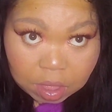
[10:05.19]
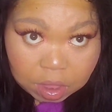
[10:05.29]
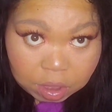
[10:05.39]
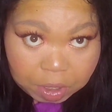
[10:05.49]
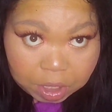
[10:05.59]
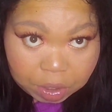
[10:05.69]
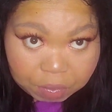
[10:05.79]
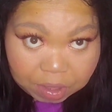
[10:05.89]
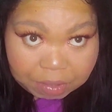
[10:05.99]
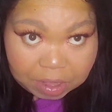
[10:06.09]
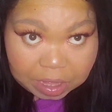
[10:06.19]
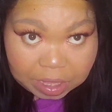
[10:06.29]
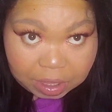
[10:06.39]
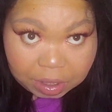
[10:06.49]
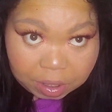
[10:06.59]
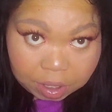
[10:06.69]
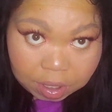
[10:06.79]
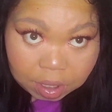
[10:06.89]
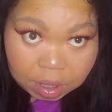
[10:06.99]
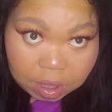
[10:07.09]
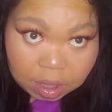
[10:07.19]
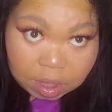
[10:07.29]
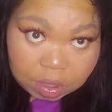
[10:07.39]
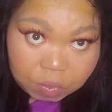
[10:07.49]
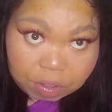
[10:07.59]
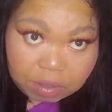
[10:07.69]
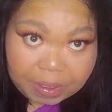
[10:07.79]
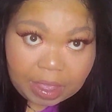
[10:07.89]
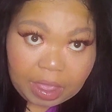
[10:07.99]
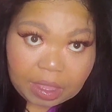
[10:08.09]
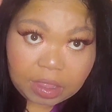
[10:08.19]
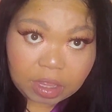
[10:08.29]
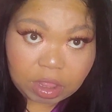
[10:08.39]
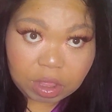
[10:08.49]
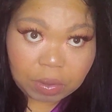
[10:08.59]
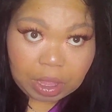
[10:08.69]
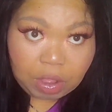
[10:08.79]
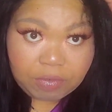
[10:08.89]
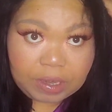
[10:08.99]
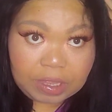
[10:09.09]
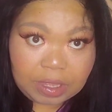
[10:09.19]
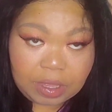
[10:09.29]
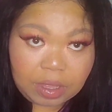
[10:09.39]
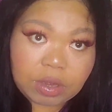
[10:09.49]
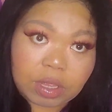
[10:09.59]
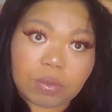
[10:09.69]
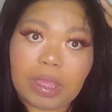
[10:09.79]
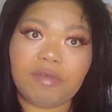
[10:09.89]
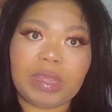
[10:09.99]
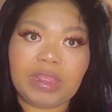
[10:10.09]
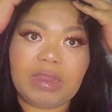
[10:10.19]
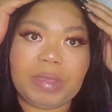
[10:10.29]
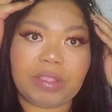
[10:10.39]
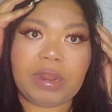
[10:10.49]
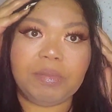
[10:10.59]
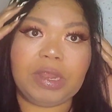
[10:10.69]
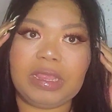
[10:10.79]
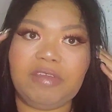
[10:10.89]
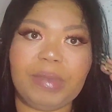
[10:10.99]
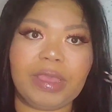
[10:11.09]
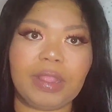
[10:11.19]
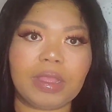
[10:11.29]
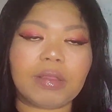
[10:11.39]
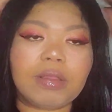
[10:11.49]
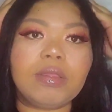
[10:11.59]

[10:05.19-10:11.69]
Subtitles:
So I'm gonna comb some of this hair towards the back, just so I already, you know, have my set amount that I'm gonna leave back there.